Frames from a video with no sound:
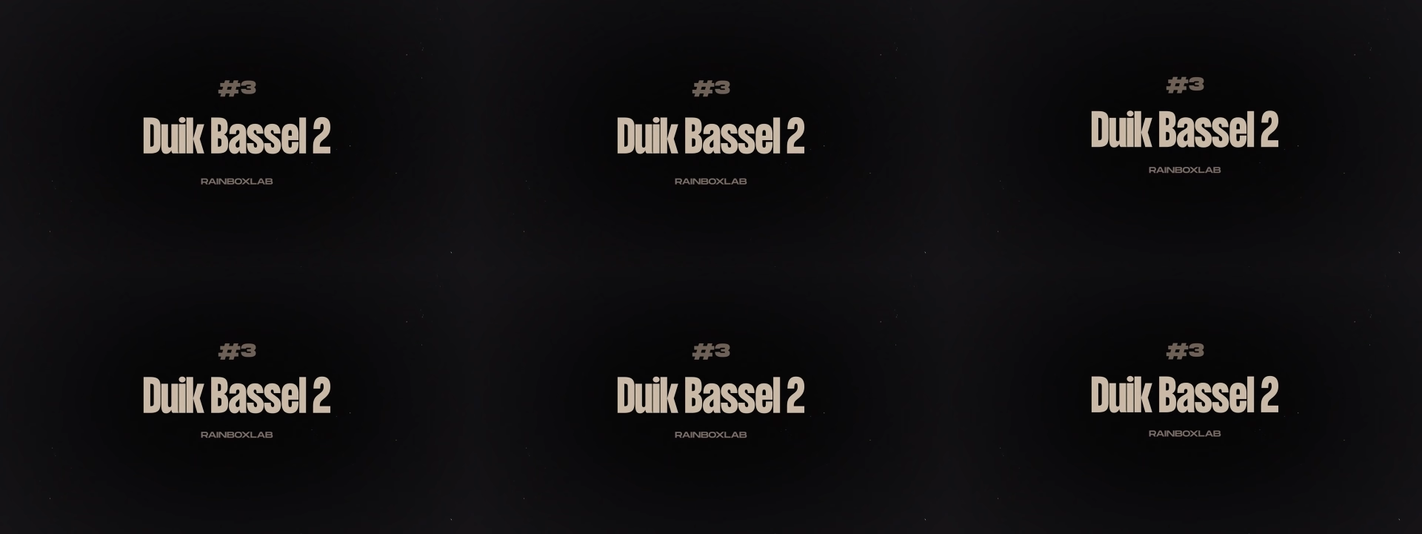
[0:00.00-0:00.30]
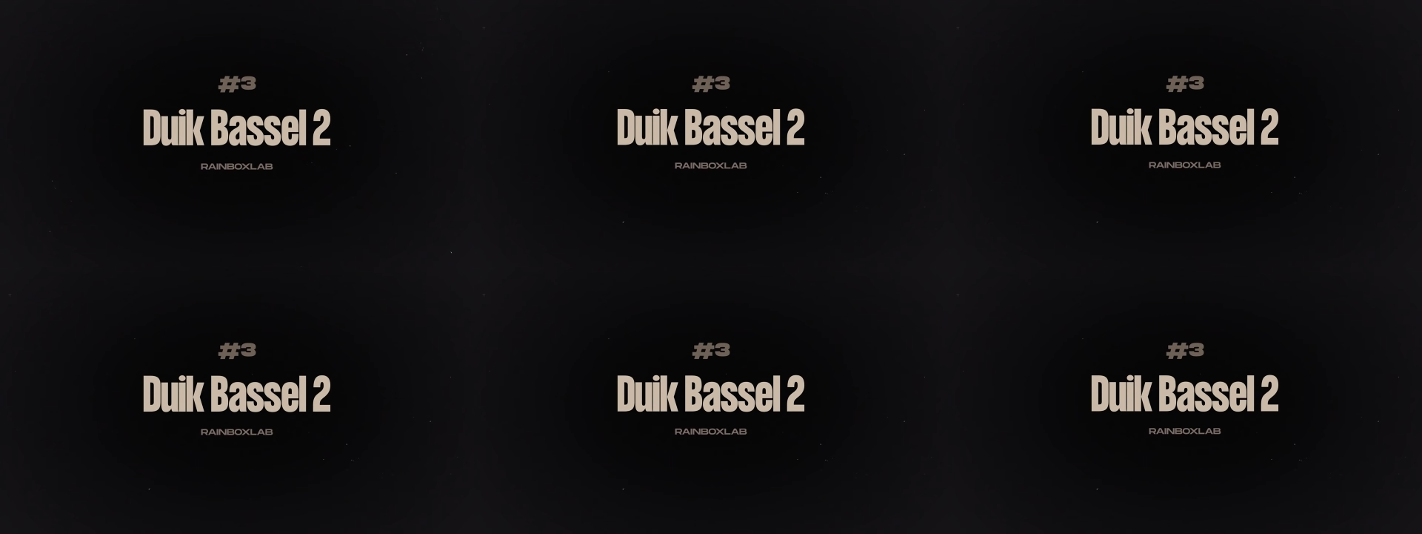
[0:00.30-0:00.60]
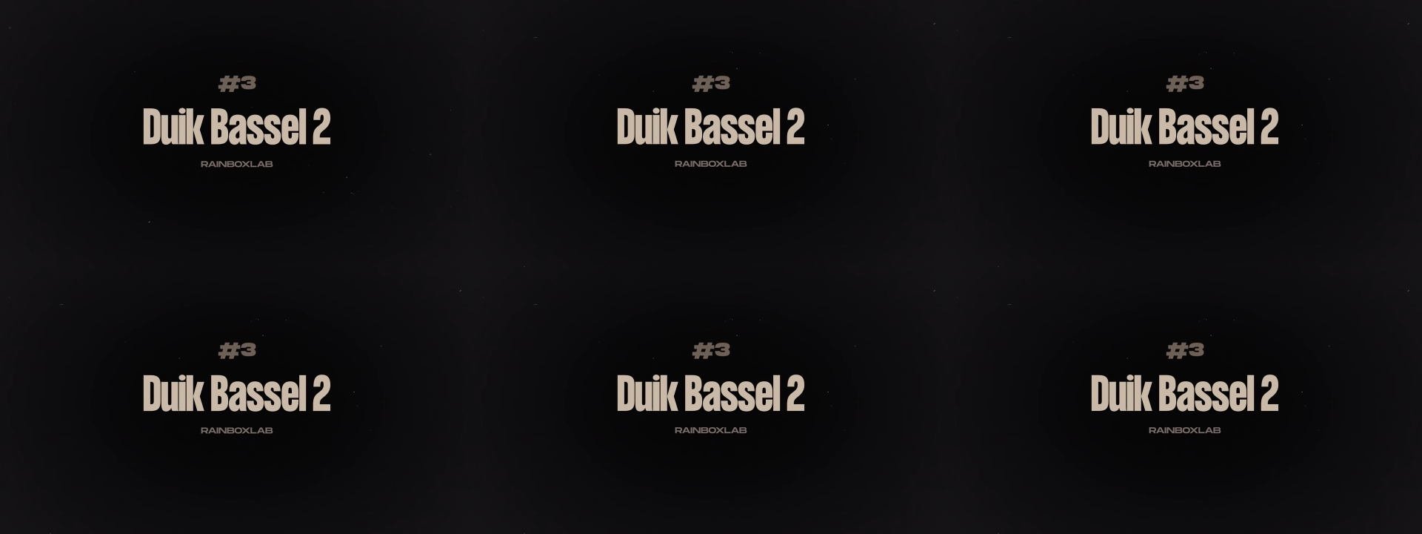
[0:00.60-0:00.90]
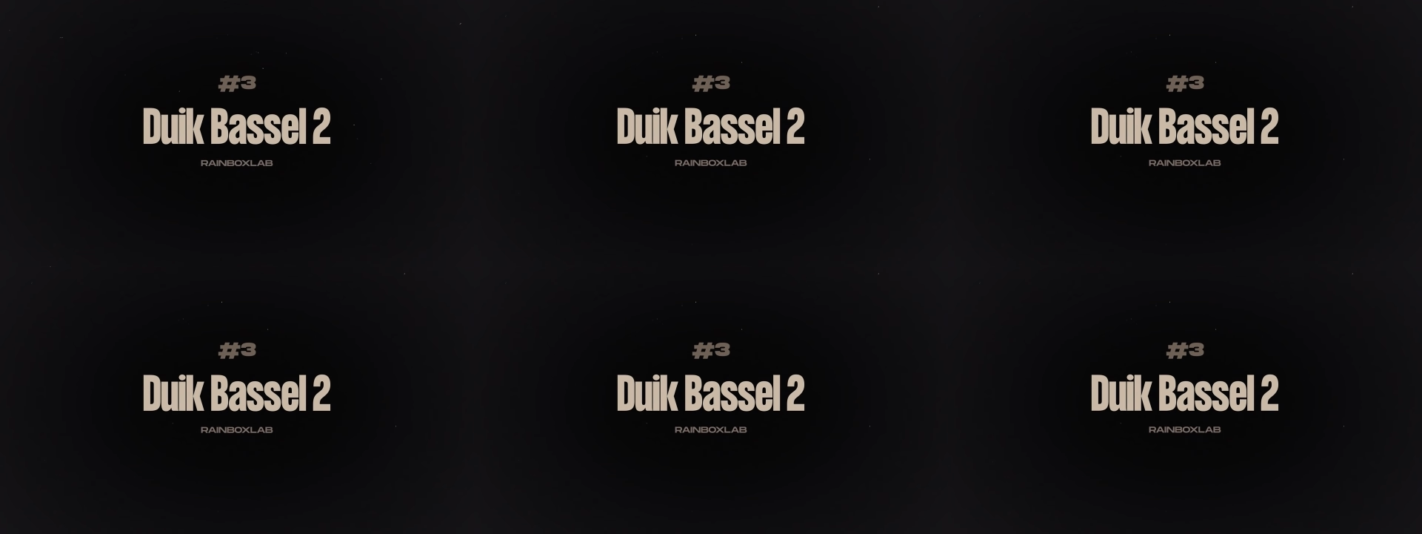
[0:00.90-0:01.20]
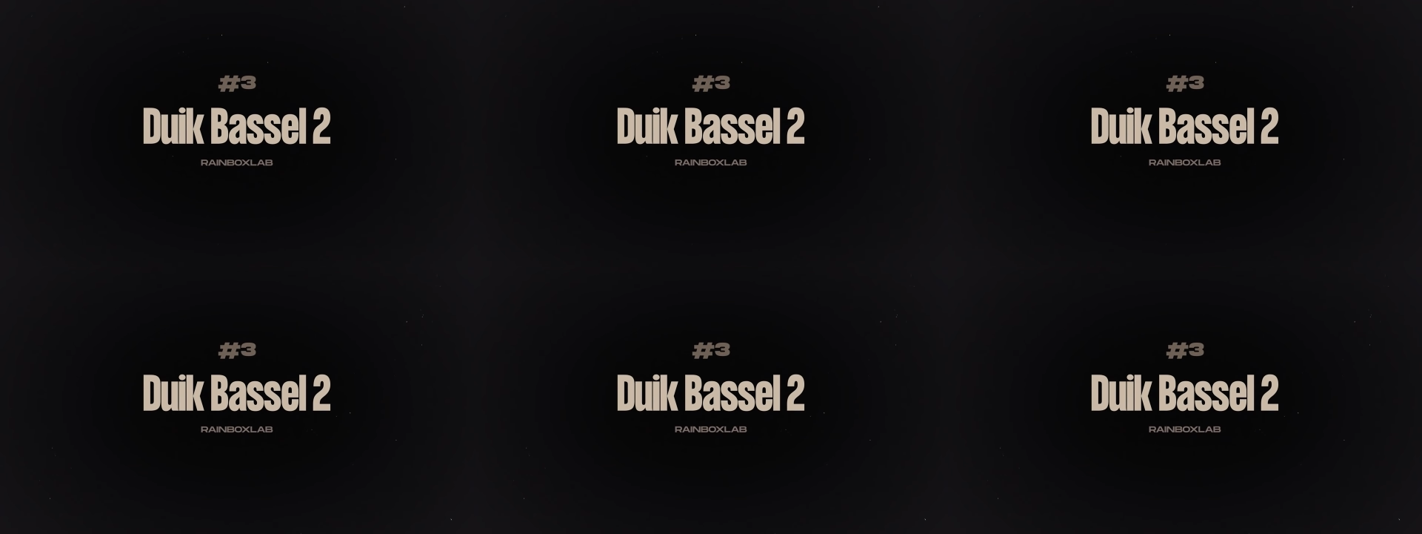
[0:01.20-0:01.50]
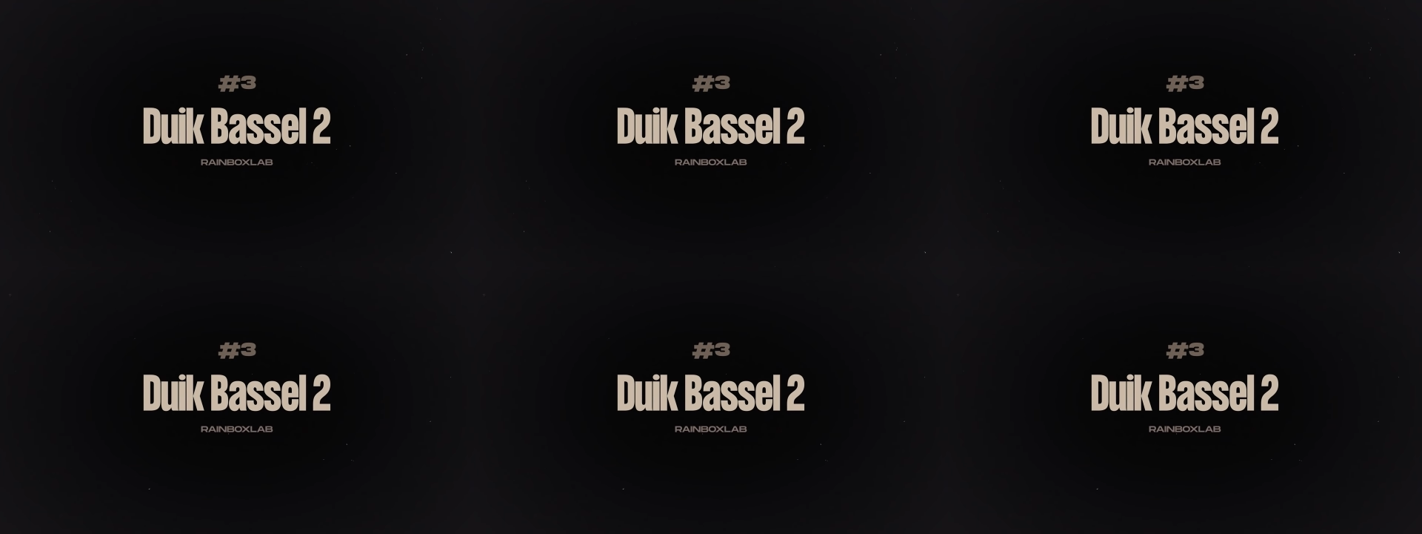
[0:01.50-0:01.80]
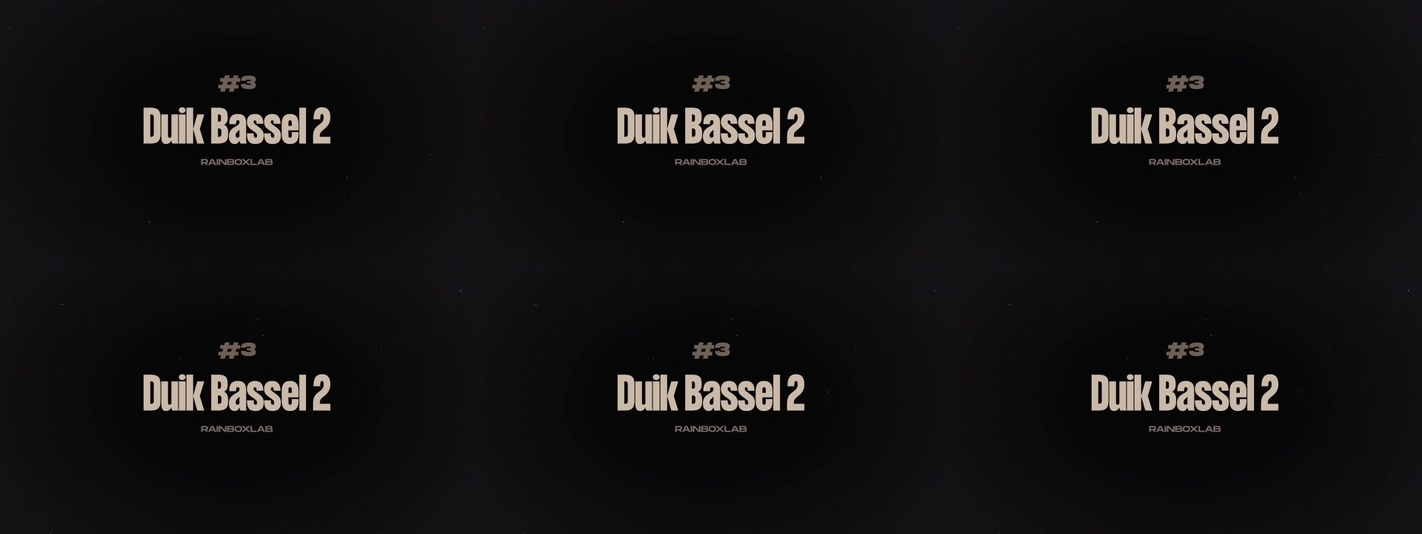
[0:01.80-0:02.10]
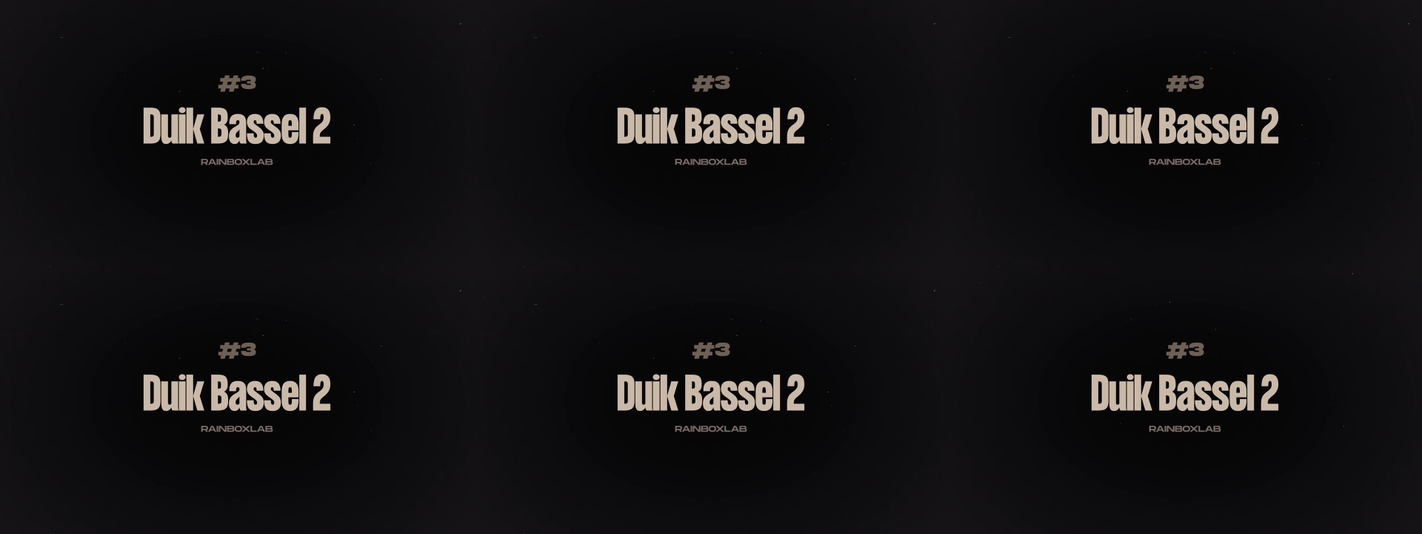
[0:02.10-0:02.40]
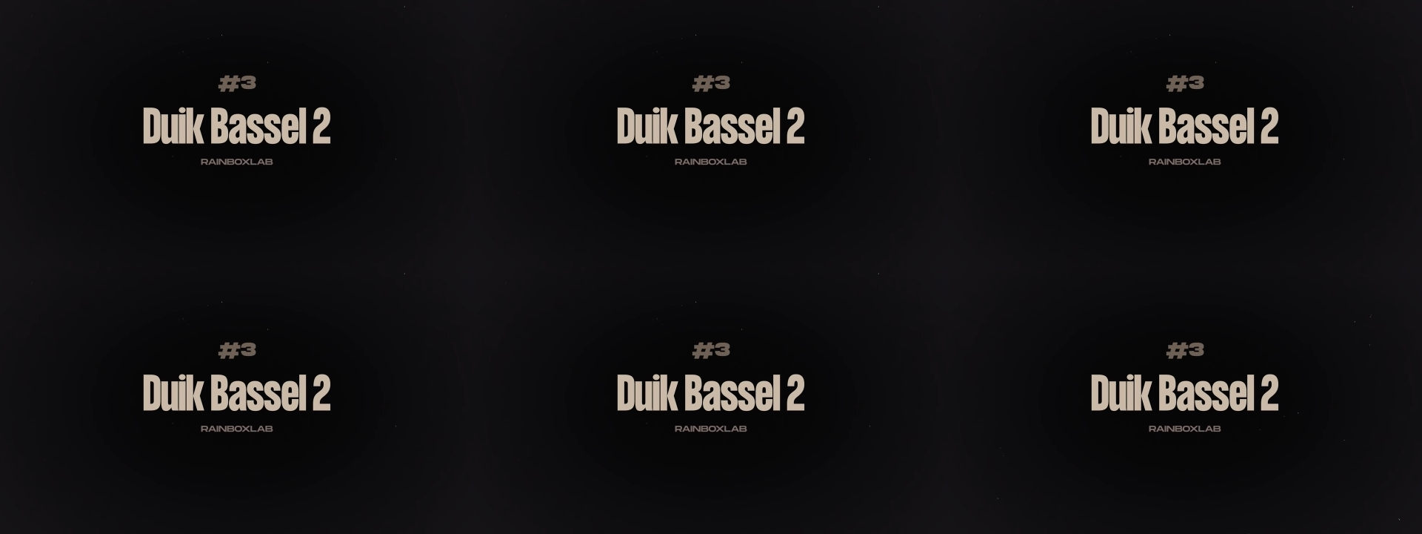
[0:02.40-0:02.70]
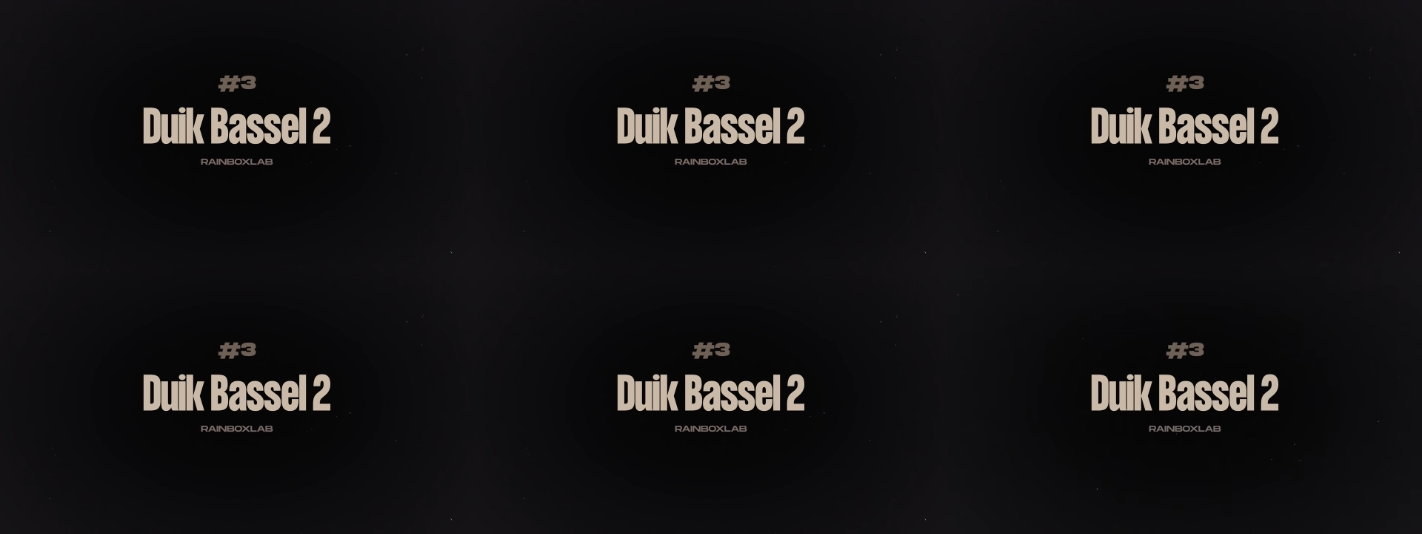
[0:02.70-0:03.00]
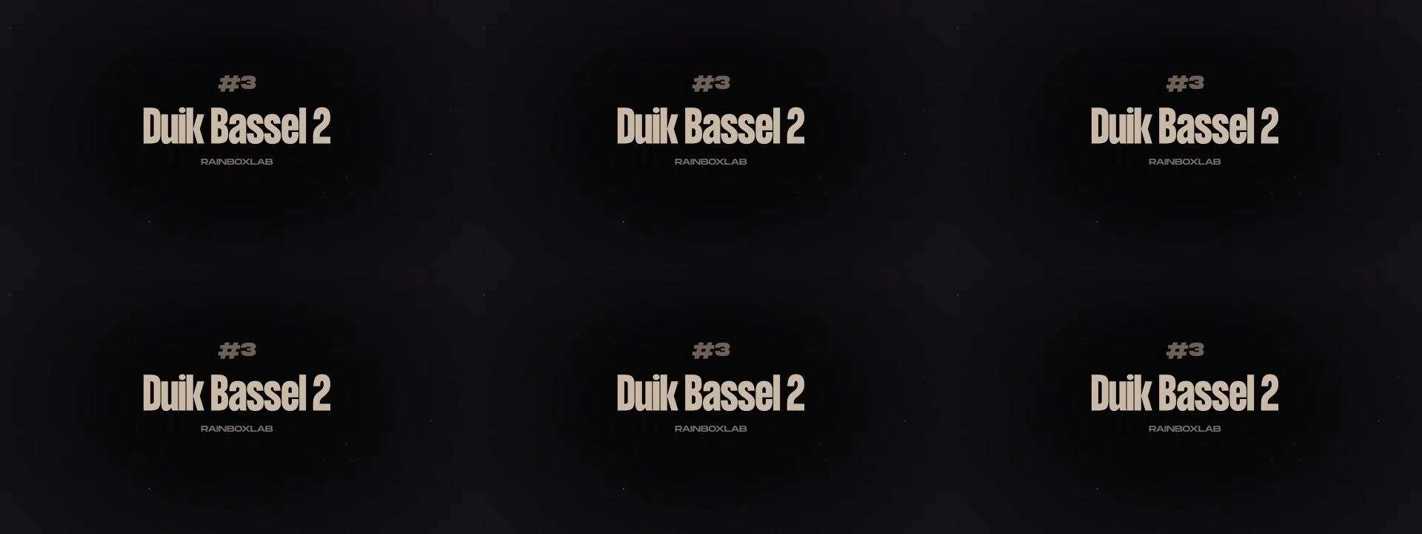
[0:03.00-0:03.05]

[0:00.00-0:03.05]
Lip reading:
[unreadable: no face in view]